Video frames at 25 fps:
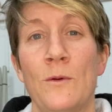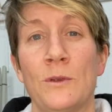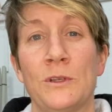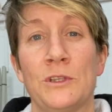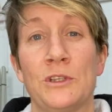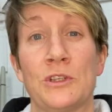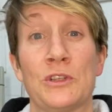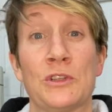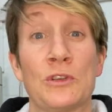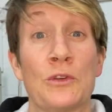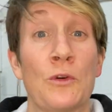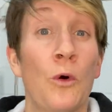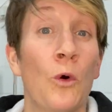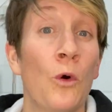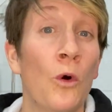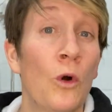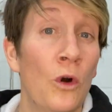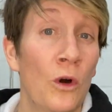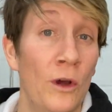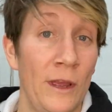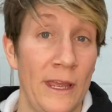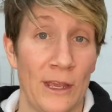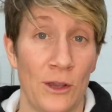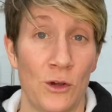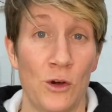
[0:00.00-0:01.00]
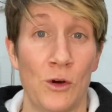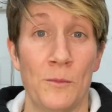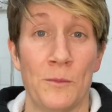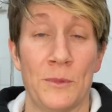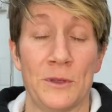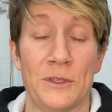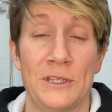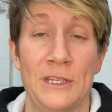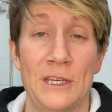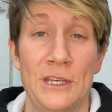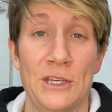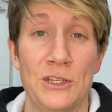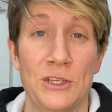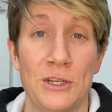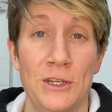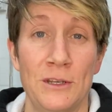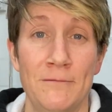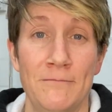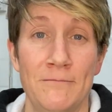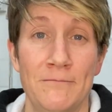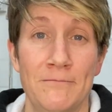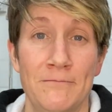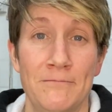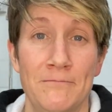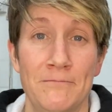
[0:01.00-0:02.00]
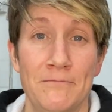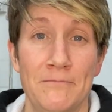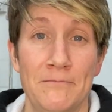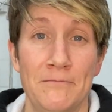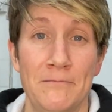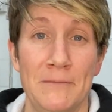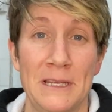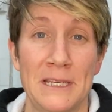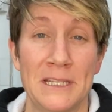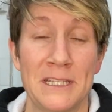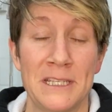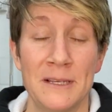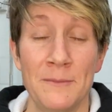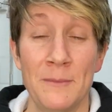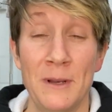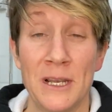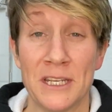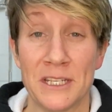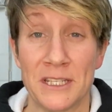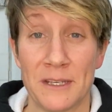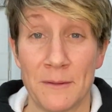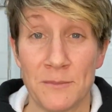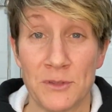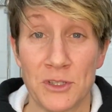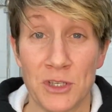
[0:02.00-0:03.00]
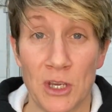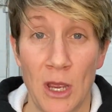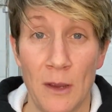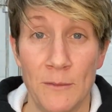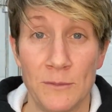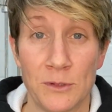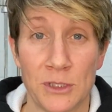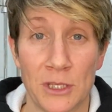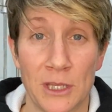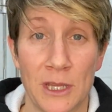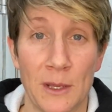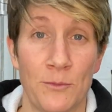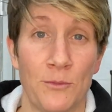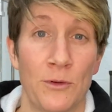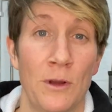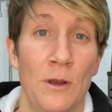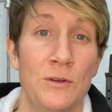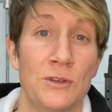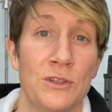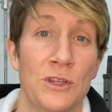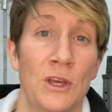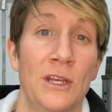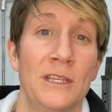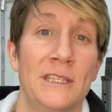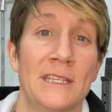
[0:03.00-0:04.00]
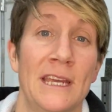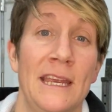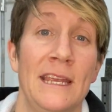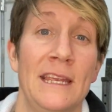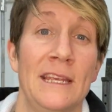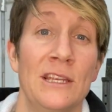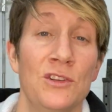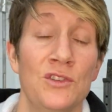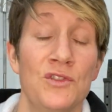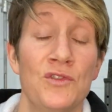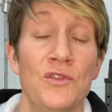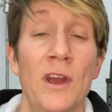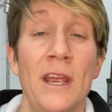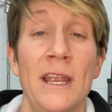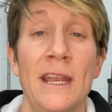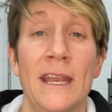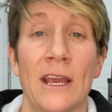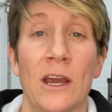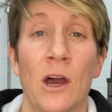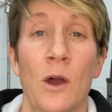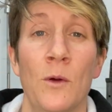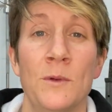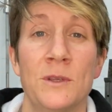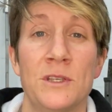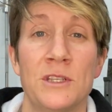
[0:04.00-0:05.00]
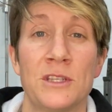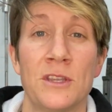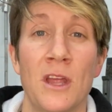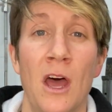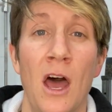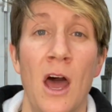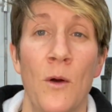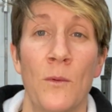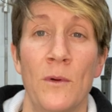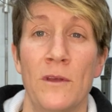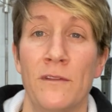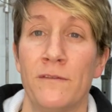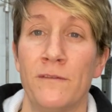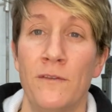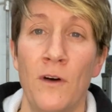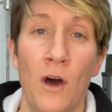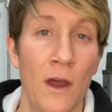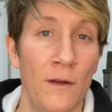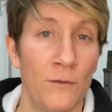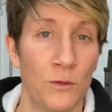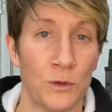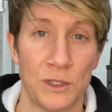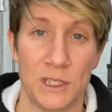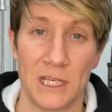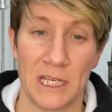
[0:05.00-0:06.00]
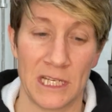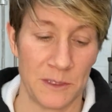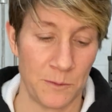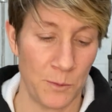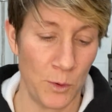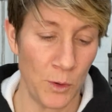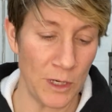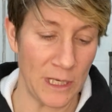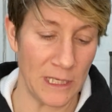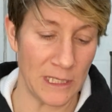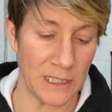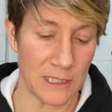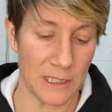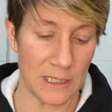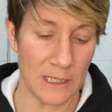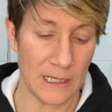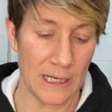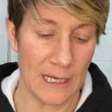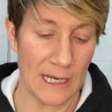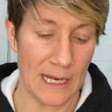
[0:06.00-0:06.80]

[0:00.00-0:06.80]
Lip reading: would score in competition is similar sometimes to the approach that I take in training. I would start with 5 or 6 points.